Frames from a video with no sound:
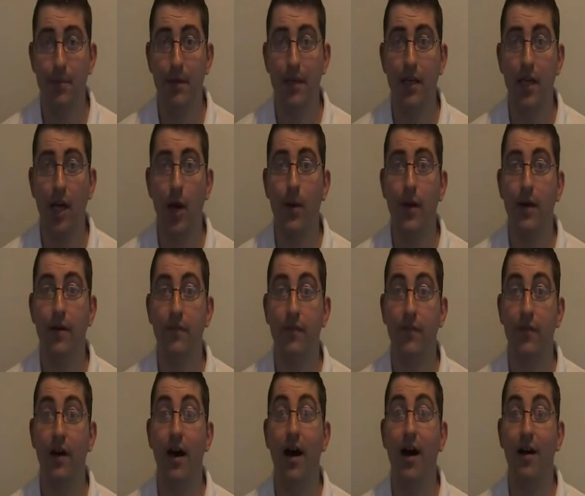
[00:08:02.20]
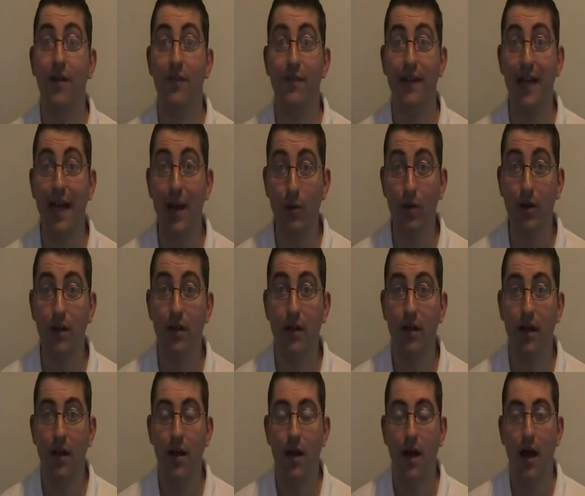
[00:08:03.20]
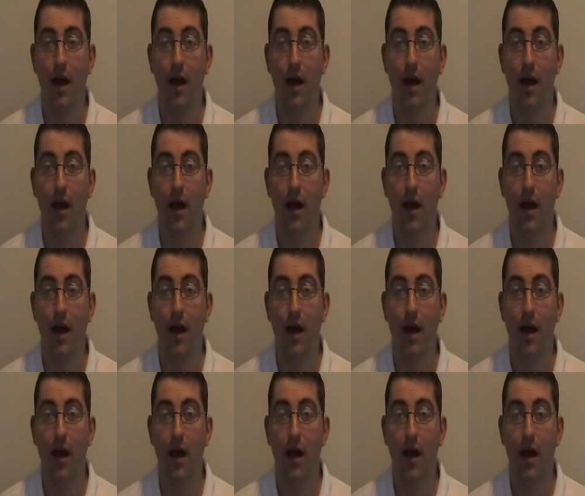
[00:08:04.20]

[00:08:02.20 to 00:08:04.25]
keeping going for half an hour.